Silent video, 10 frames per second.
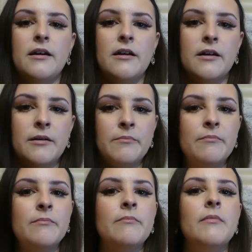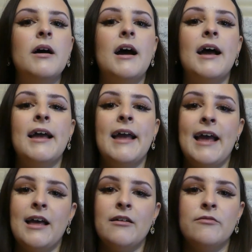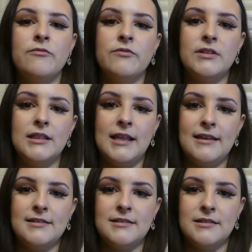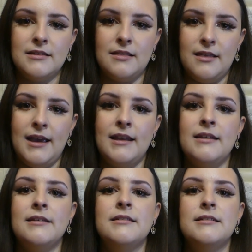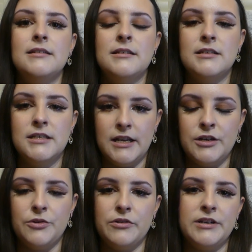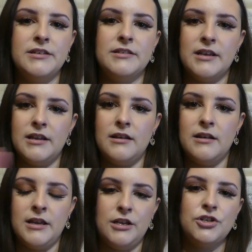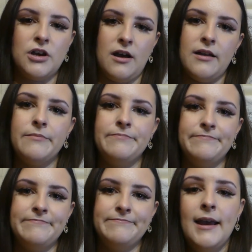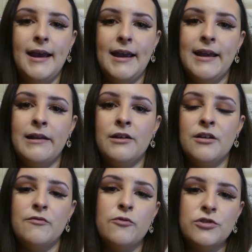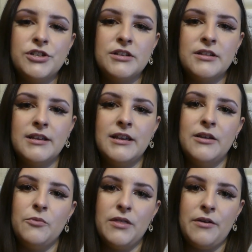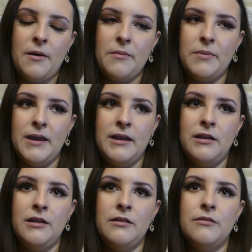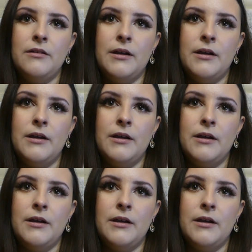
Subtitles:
I have less than 10 degrees in each eye. And unfortunately with RP,